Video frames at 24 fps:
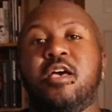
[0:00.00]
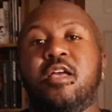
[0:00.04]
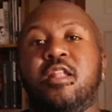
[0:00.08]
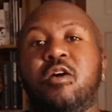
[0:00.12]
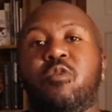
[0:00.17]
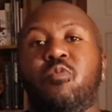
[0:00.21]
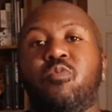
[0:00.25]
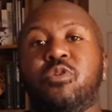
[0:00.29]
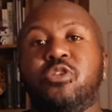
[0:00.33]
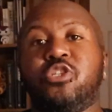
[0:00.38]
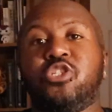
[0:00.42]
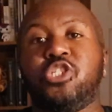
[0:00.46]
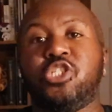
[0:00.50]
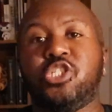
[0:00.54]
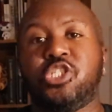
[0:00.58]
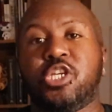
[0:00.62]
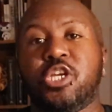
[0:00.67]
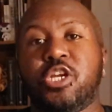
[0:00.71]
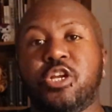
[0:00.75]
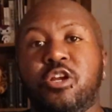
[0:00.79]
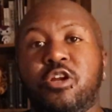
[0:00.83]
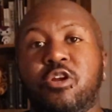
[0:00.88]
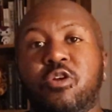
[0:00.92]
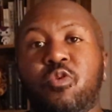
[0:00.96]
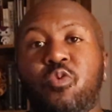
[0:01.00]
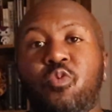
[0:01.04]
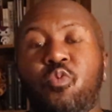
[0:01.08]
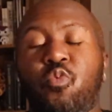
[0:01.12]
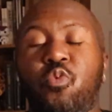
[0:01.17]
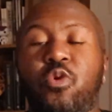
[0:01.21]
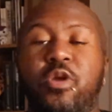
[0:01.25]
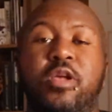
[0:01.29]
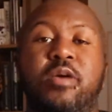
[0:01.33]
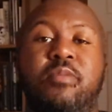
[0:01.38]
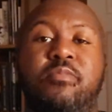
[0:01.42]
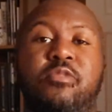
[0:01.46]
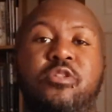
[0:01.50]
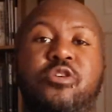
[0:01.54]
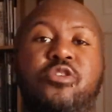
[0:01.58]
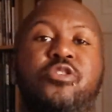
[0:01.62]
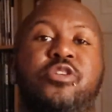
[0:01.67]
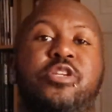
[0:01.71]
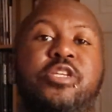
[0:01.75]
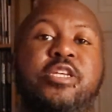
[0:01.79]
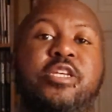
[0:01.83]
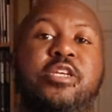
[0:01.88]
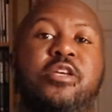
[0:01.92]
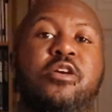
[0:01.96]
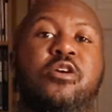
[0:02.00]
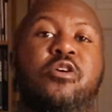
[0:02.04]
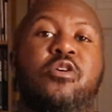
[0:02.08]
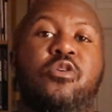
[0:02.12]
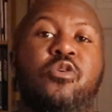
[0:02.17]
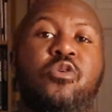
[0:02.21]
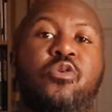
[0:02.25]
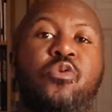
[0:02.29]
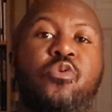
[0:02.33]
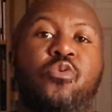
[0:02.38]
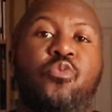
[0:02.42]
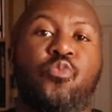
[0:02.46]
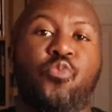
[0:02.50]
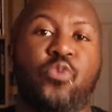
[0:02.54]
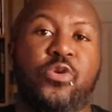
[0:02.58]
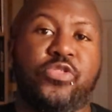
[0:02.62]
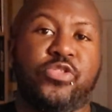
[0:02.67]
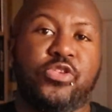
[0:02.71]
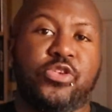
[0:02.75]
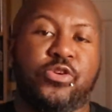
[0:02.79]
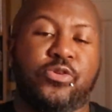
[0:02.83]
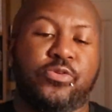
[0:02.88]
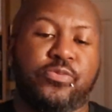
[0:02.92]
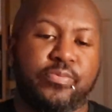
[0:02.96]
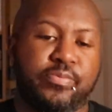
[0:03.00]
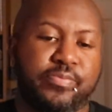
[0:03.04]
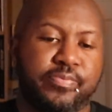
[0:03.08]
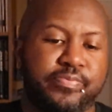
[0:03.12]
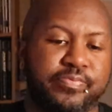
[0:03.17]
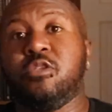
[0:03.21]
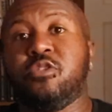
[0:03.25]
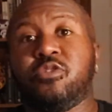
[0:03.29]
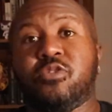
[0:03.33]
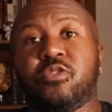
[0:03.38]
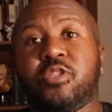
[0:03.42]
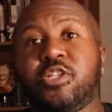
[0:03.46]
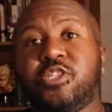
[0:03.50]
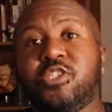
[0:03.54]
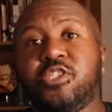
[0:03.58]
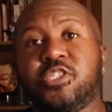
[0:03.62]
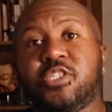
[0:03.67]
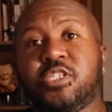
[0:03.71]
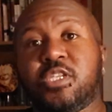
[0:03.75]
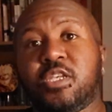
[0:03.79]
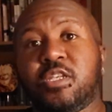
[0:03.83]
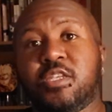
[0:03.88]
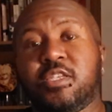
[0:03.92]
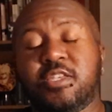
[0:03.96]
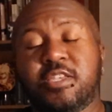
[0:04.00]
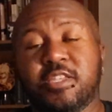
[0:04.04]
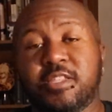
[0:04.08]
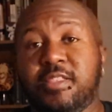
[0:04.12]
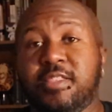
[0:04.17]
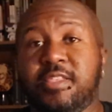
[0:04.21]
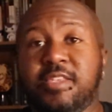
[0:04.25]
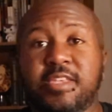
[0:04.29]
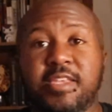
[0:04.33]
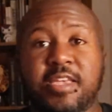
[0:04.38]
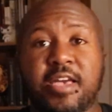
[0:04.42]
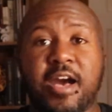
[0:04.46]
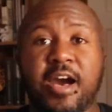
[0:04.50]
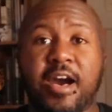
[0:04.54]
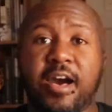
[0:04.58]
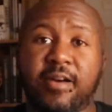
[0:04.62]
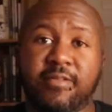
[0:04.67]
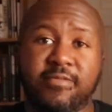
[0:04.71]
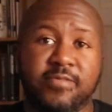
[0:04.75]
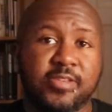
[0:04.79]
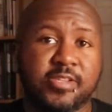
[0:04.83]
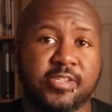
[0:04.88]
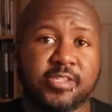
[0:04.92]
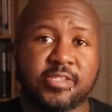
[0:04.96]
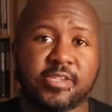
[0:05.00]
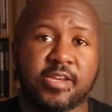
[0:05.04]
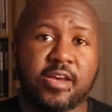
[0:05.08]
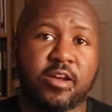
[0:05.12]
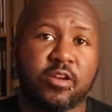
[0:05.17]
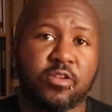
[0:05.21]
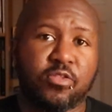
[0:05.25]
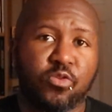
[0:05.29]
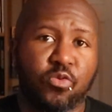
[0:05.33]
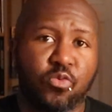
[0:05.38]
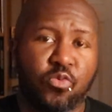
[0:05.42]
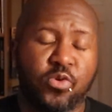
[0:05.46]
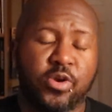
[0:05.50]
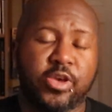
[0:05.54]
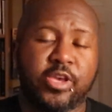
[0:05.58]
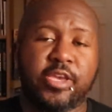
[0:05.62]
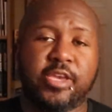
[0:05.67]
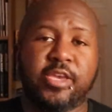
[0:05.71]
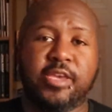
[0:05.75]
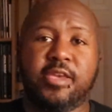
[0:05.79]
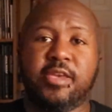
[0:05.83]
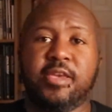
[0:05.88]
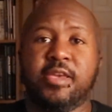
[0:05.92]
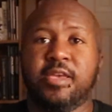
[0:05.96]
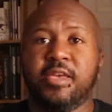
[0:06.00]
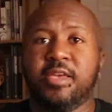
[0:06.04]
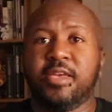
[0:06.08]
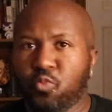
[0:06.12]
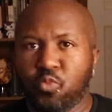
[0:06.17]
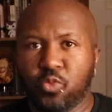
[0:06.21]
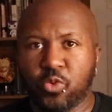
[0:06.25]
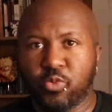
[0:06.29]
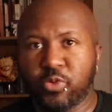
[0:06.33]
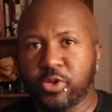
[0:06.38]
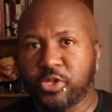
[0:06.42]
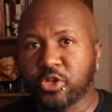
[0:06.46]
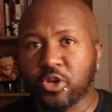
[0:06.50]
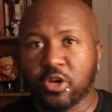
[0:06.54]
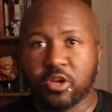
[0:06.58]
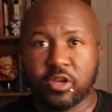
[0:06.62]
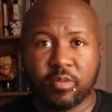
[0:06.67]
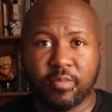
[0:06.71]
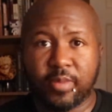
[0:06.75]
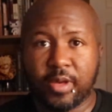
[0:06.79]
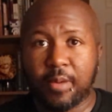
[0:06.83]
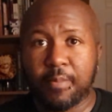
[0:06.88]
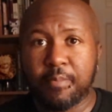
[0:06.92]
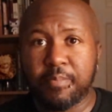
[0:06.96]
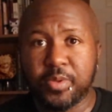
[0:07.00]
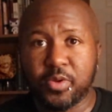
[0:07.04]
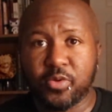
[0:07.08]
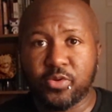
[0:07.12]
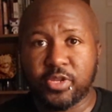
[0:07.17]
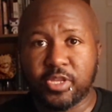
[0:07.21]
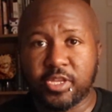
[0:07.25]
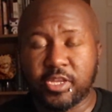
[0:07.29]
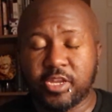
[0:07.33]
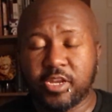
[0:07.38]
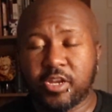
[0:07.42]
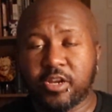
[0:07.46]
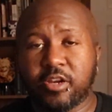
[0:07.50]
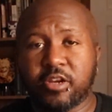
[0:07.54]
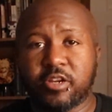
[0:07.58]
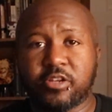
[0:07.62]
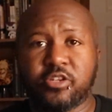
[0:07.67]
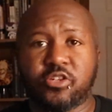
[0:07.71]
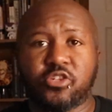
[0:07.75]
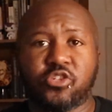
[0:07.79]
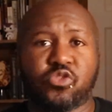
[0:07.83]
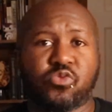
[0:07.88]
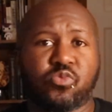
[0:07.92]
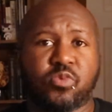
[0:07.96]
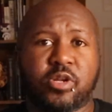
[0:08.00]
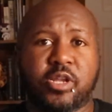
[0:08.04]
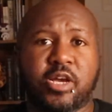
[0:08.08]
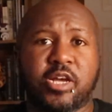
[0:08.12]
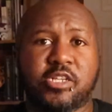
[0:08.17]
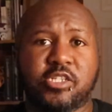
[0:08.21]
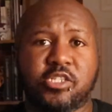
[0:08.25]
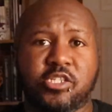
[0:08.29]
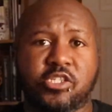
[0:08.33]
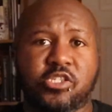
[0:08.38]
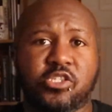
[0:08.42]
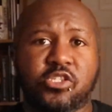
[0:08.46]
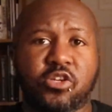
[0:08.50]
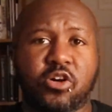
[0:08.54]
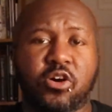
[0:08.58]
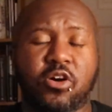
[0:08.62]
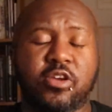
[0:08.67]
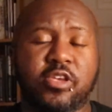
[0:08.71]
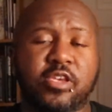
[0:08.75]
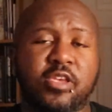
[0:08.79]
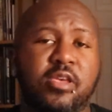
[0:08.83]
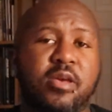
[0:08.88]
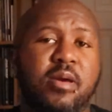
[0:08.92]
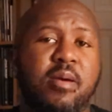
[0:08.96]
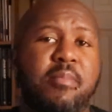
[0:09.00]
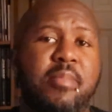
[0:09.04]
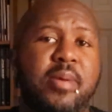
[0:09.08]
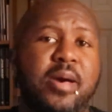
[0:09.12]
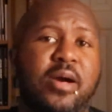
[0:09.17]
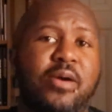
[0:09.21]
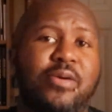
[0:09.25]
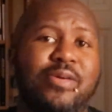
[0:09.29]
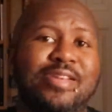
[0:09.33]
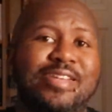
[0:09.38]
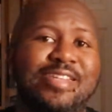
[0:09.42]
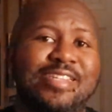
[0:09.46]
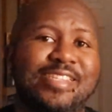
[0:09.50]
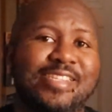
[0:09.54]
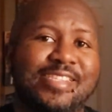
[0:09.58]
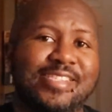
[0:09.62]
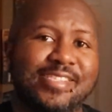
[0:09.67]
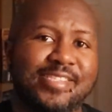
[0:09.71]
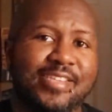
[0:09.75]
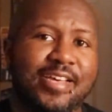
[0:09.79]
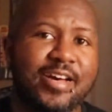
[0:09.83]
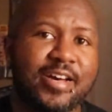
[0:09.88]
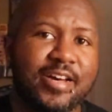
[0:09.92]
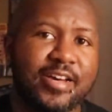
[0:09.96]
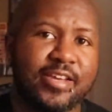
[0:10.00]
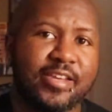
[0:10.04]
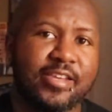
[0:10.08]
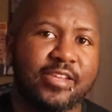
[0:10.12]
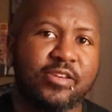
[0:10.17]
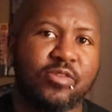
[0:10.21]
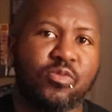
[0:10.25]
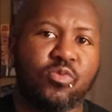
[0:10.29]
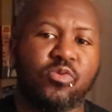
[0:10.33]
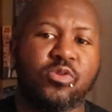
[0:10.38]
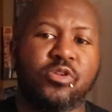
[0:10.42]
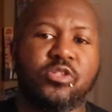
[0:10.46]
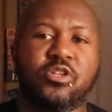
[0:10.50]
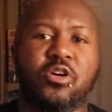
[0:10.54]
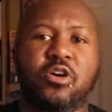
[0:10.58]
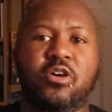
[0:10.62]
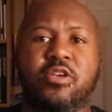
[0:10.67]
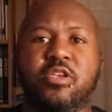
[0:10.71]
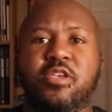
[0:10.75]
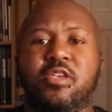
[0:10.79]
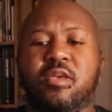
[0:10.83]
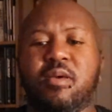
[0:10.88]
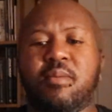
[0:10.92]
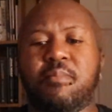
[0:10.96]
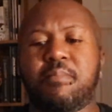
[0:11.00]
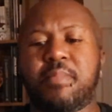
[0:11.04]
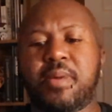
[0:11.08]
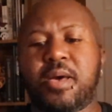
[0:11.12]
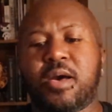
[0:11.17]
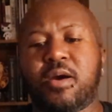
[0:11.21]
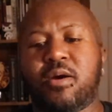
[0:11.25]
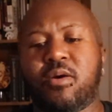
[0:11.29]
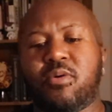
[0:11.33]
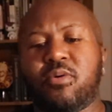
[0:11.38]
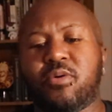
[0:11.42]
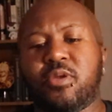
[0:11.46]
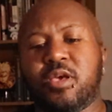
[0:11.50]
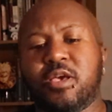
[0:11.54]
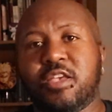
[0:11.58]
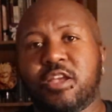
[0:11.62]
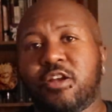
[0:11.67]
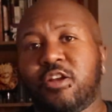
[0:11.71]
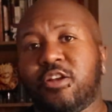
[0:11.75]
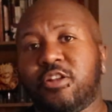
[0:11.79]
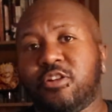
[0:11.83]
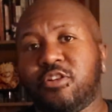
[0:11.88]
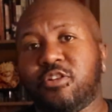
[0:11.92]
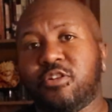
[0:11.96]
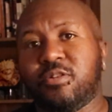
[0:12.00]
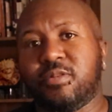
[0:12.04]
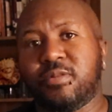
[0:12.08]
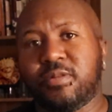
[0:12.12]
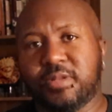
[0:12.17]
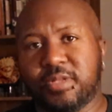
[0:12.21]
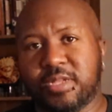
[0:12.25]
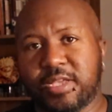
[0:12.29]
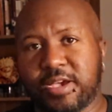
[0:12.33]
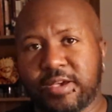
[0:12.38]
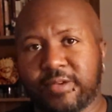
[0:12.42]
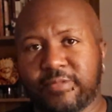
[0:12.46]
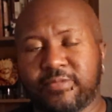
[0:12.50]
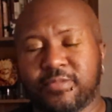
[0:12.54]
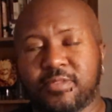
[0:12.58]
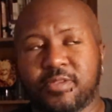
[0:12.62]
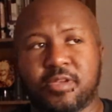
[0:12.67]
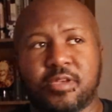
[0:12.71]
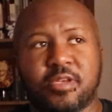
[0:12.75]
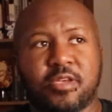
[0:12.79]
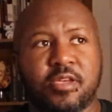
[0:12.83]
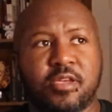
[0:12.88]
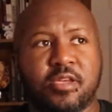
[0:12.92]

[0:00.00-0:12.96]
and I want to share what I'm learning with you. So let's get the obvious out of the way. When we talk about building characters, we're not just talking about design, we're talking about character depth.